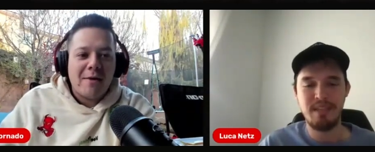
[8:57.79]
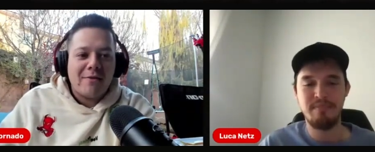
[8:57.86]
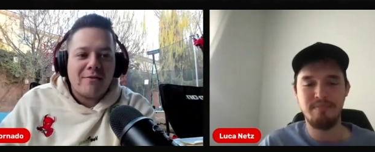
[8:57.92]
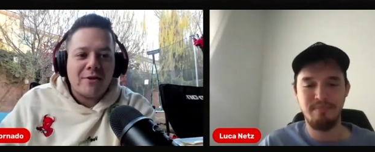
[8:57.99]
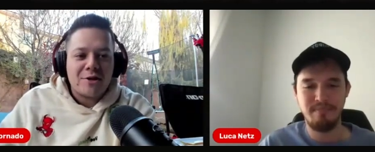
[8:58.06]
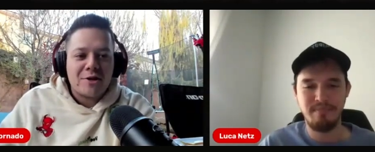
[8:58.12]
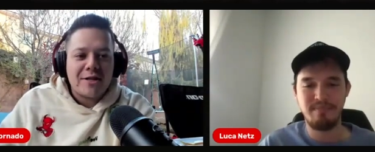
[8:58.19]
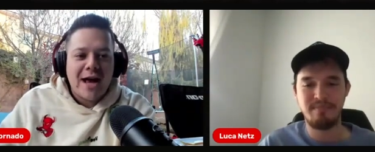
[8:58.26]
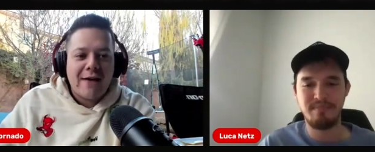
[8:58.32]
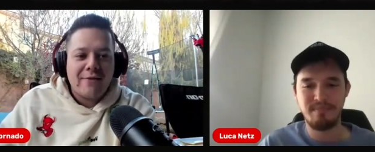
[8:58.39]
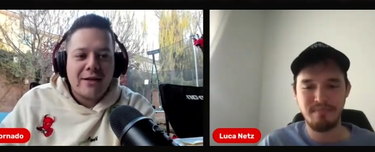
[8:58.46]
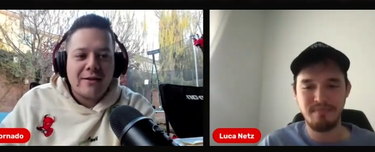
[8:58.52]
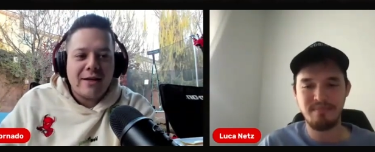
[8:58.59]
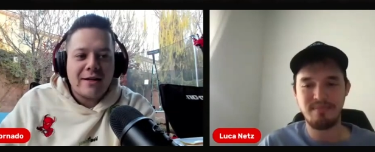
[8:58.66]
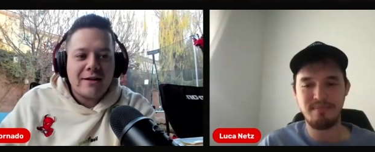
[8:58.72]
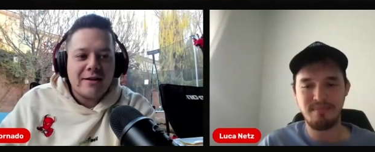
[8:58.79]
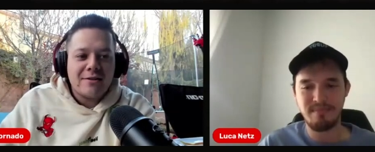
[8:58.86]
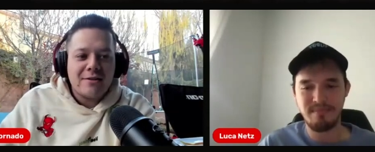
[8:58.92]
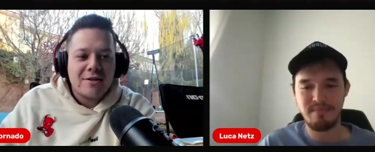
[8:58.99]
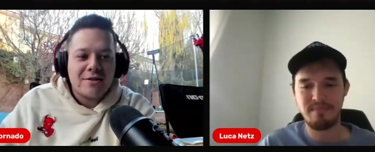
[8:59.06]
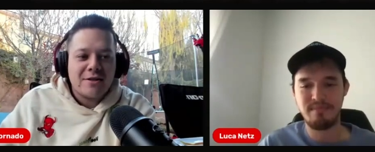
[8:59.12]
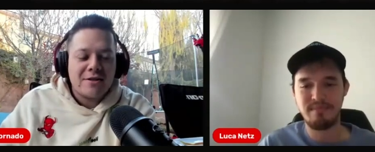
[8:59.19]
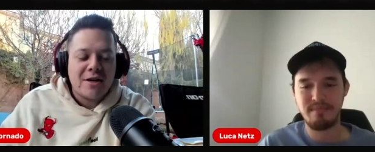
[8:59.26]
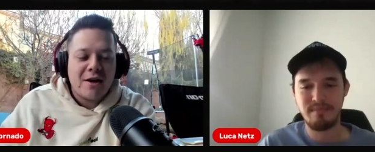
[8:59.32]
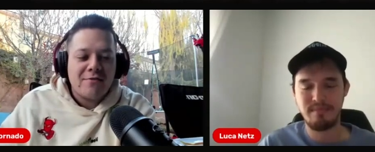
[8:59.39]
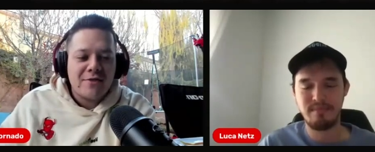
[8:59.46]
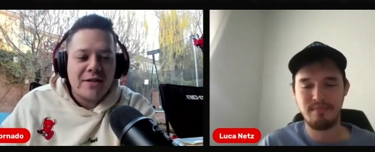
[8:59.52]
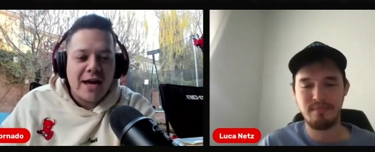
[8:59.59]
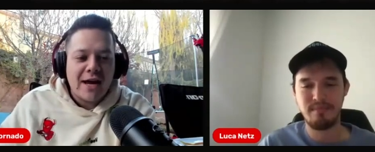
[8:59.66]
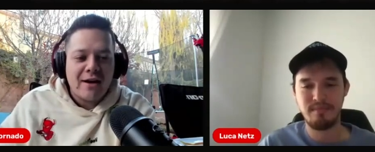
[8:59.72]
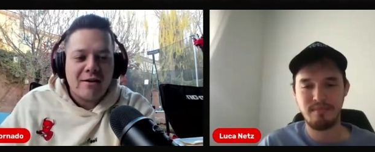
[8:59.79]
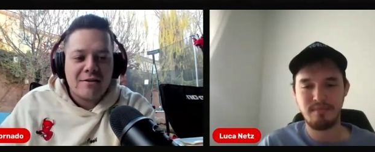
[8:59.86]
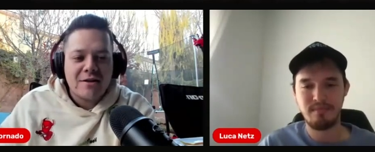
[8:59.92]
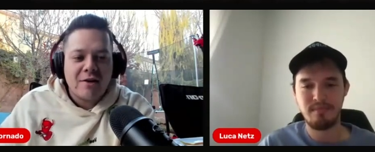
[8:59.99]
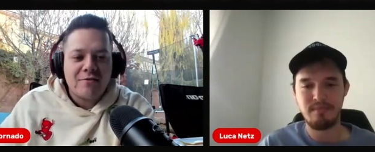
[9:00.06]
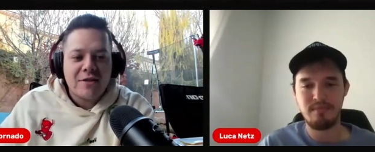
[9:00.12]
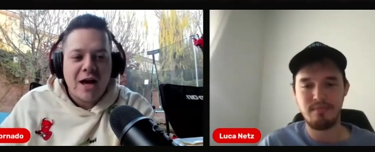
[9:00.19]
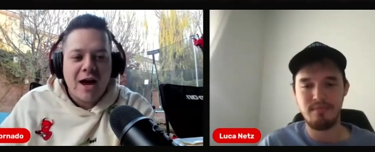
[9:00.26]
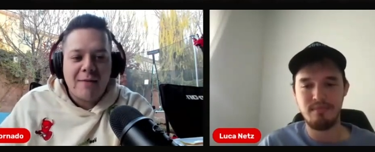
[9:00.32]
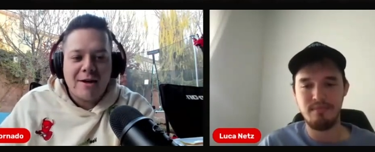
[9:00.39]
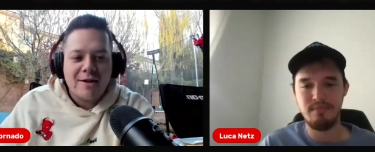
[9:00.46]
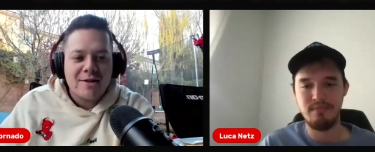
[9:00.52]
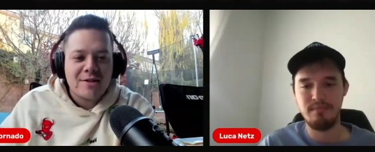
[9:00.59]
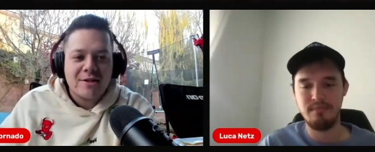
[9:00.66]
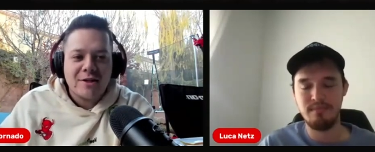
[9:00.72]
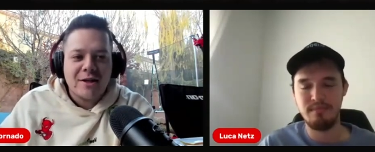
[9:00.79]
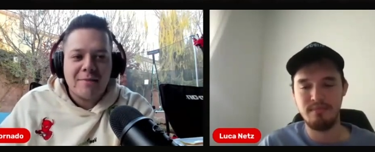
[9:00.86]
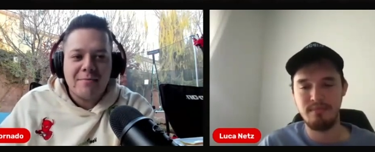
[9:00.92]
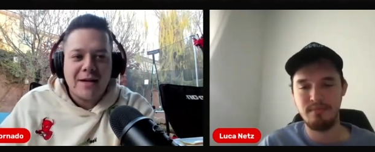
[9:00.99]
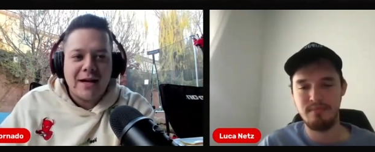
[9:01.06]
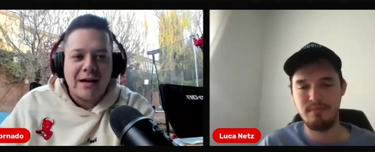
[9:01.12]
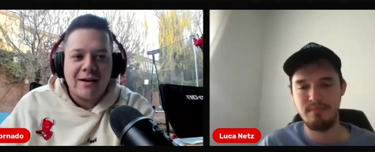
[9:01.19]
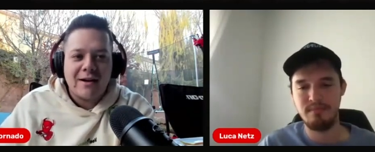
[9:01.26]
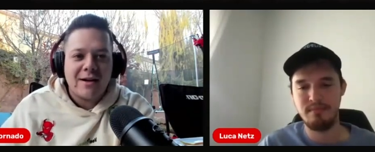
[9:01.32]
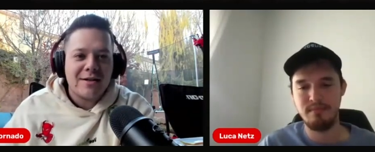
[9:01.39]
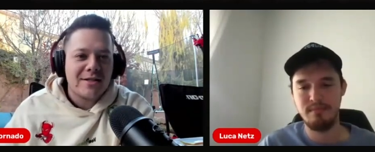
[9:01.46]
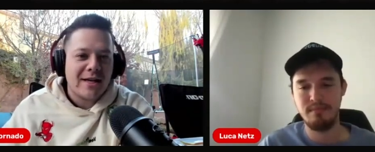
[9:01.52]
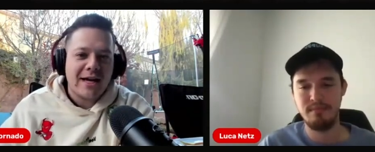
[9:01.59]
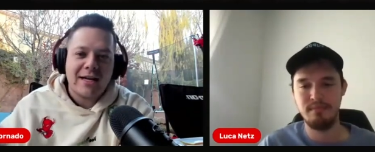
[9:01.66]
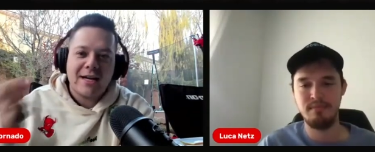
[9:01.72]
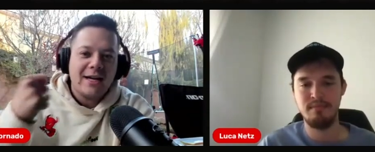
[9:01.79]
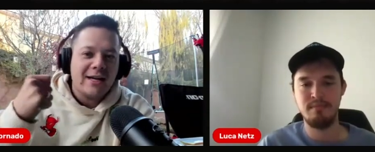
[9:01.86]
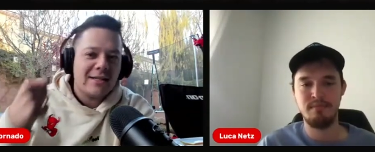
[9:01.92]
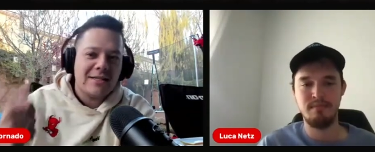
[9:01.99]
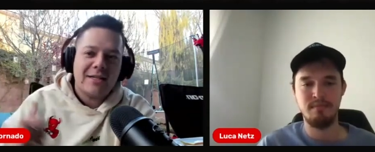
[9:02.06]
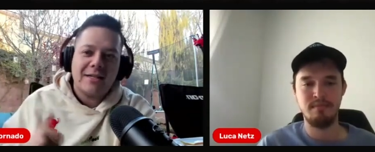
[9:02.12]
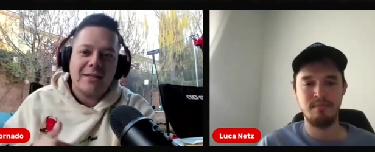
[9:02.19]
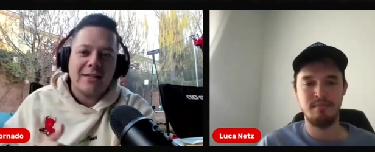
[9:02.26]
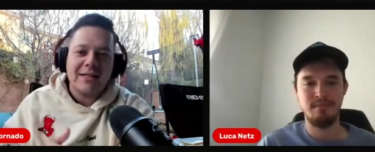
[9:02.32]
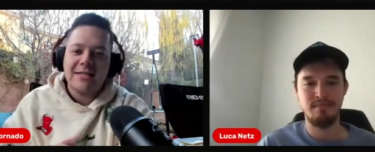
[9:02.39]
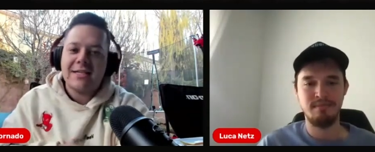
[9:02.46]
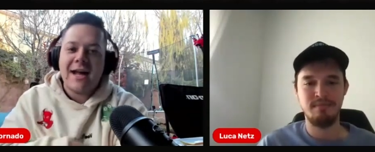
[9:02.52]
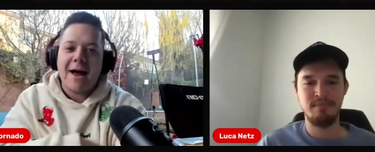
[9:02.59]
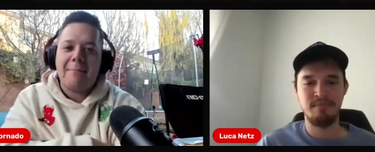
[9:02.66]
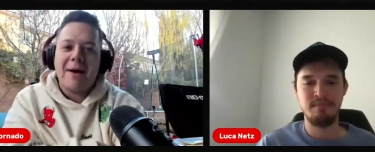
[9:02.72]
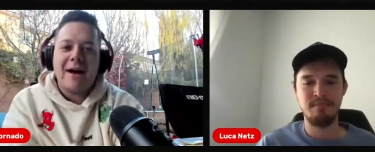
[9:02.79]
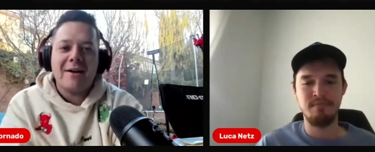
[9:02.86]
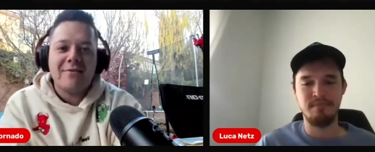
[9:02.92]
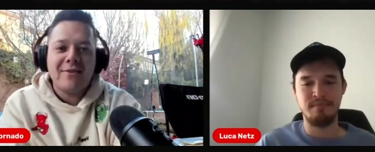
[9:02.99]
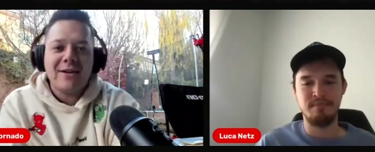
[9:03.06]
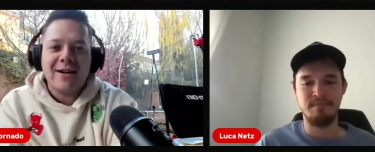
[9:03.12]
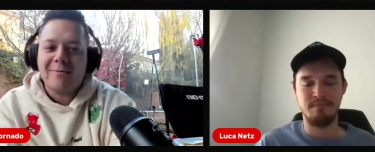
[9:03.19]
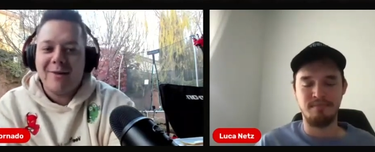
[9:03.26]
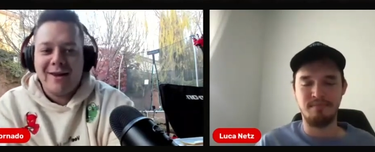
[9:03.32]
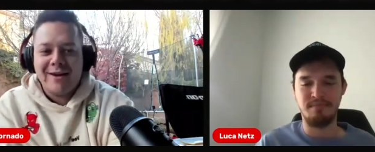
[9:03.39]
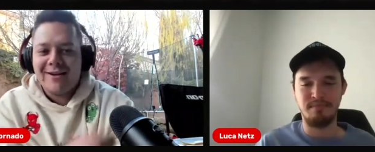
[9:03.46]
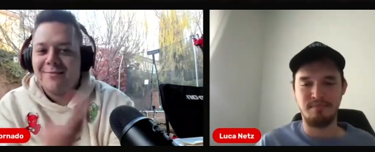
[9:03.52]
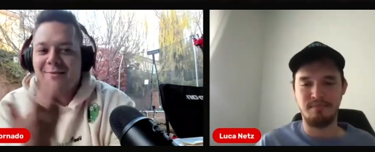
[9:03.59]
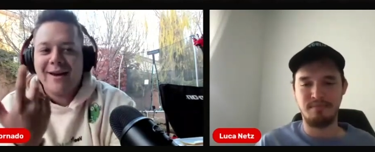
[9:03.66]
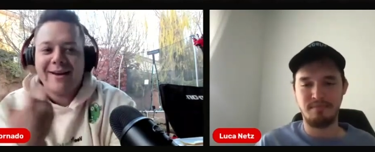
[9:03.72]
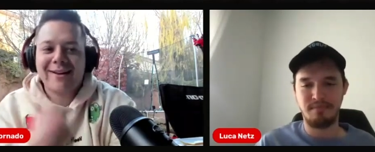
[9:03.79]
Speaker 1: i'm ever just having like a just a tough day or a tough time i just look up there and i just like instantly snap out of it and i'm like